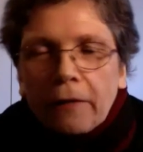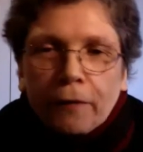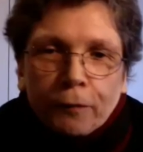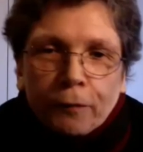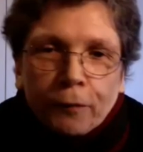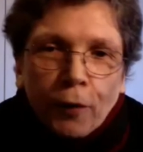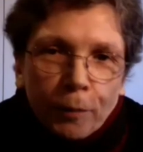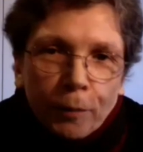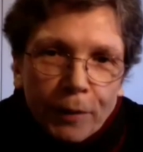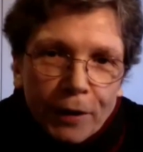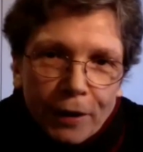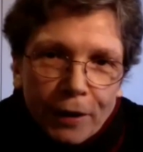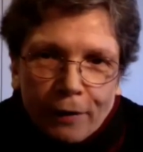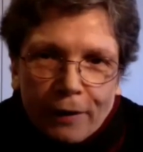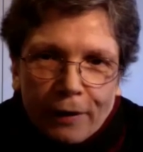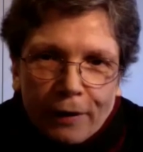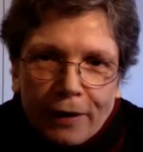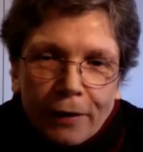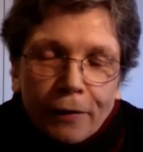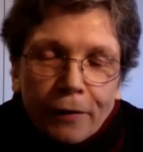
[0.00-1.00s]
For me, it's
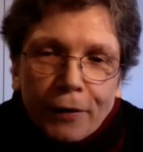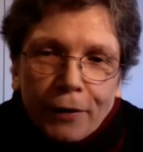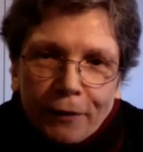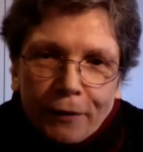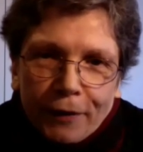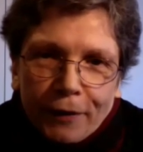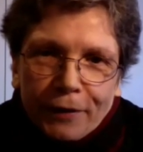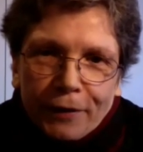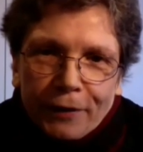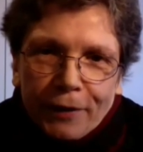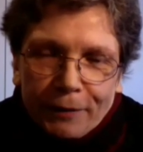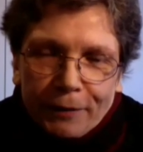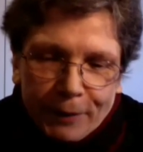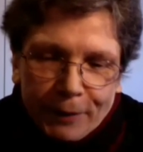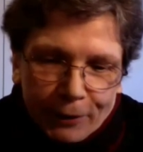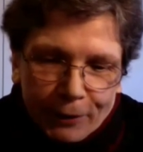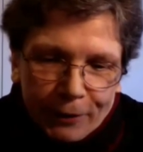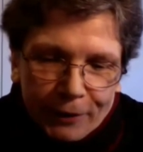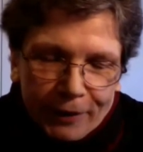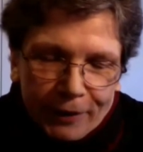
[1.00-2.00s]
easier than that
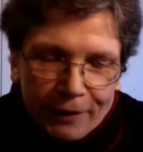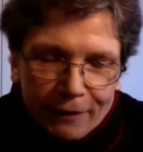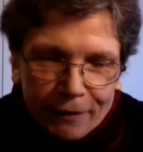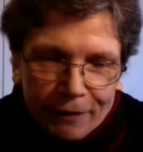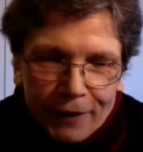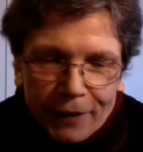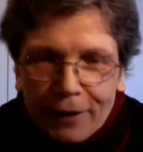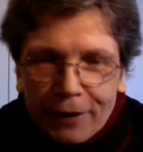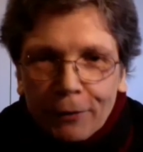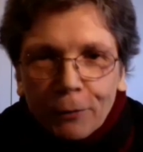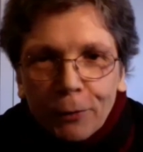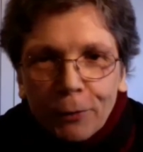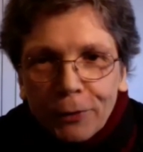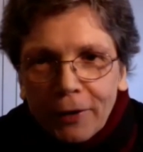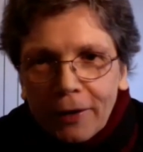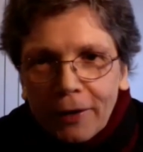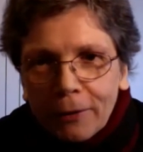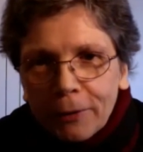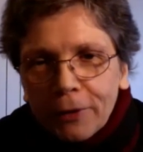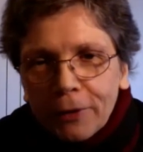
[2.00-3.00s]
because I think I
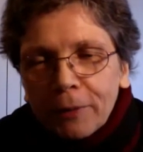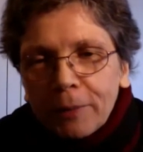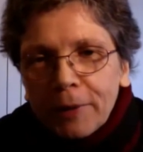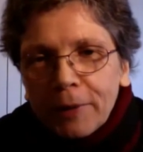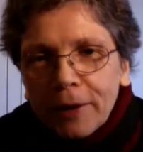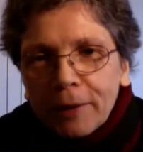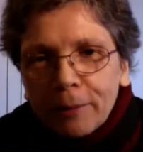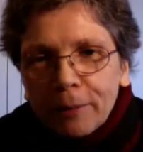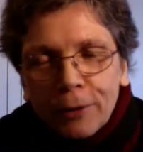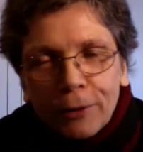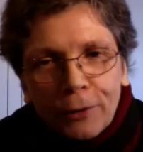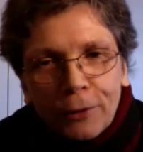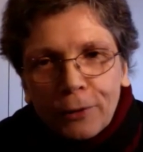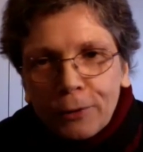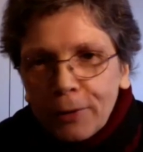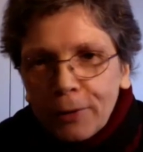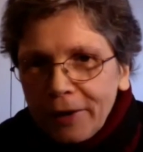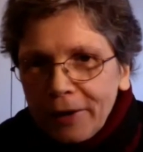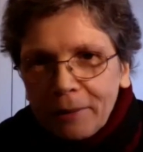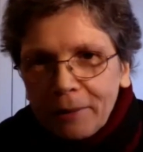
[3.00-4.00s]
wouldn't be able to
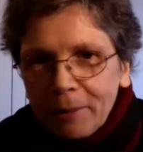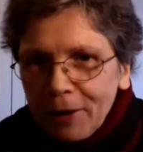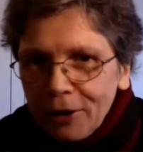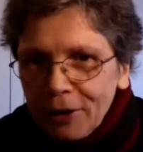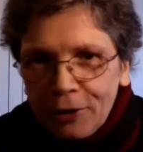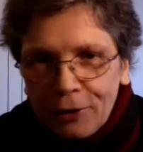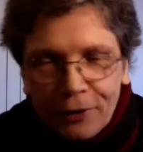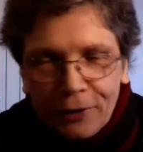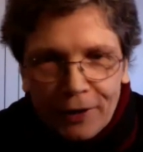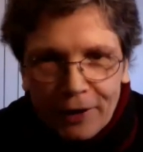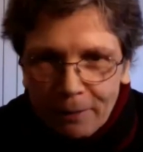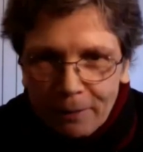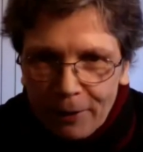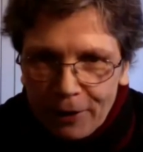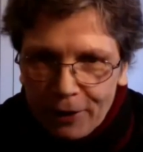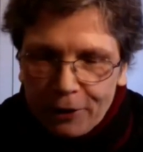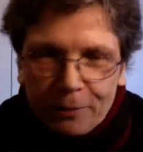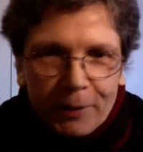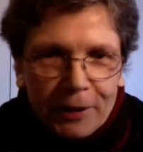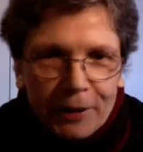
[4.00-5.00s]
do animation
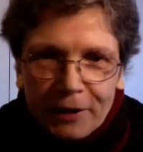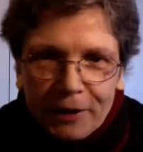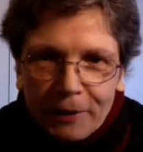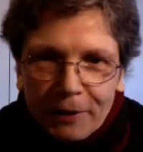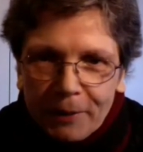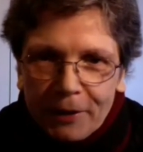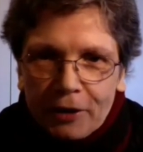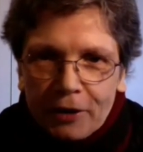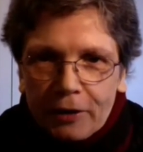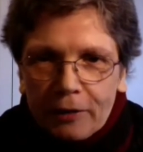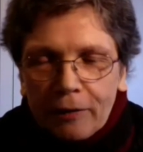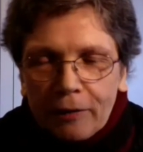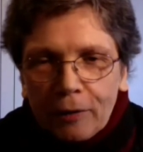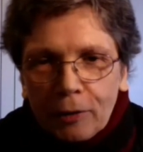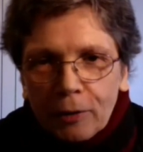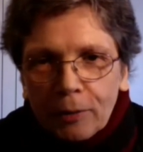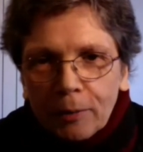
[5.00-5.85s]
image by image. It's too